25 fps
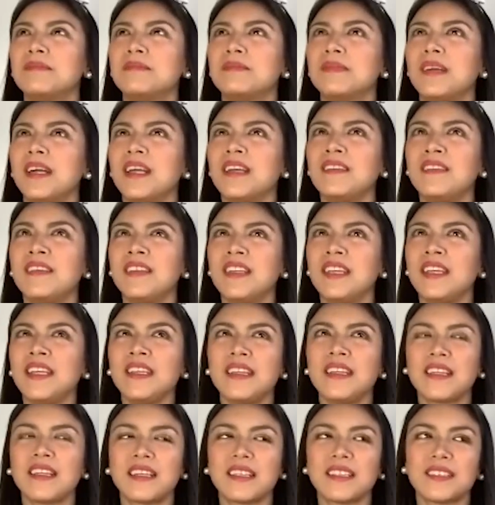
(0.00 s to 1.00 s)
I
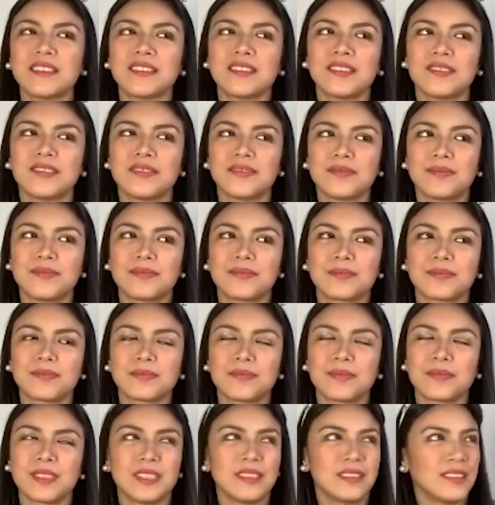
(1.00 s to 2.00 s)
think
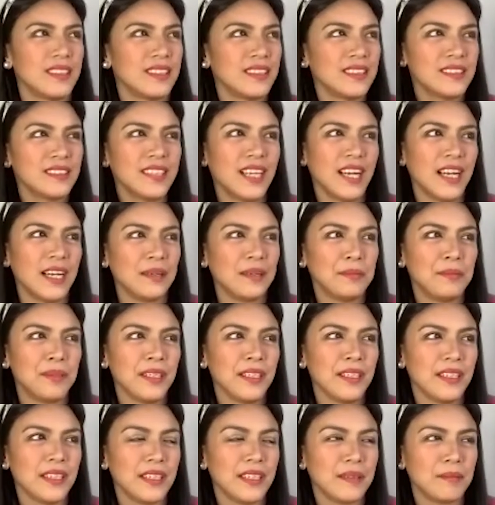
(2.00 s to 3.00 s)
ang
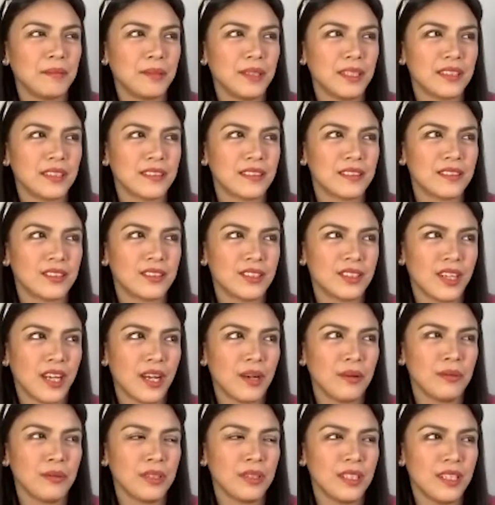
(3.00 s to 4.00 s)
dami but so
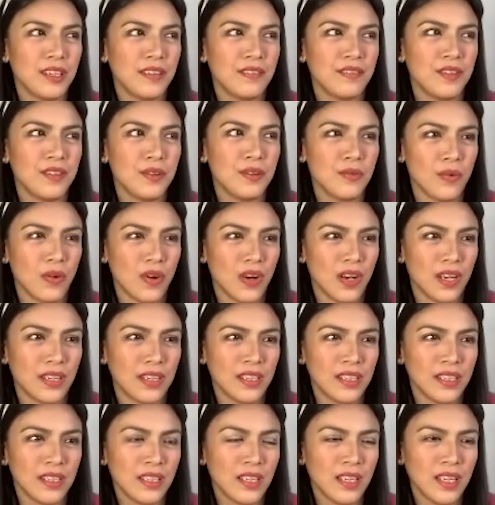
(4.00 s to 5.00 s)
I would give you
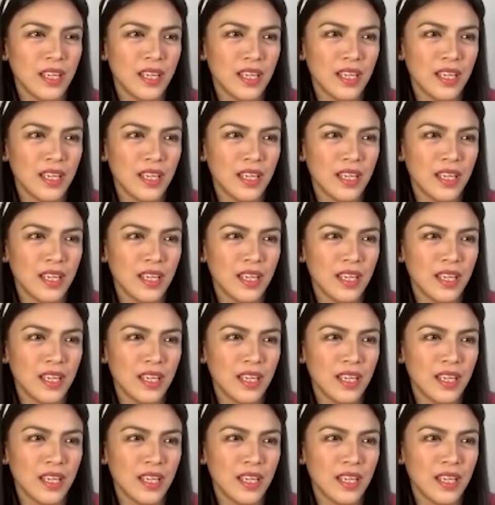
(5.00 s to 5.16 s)
one.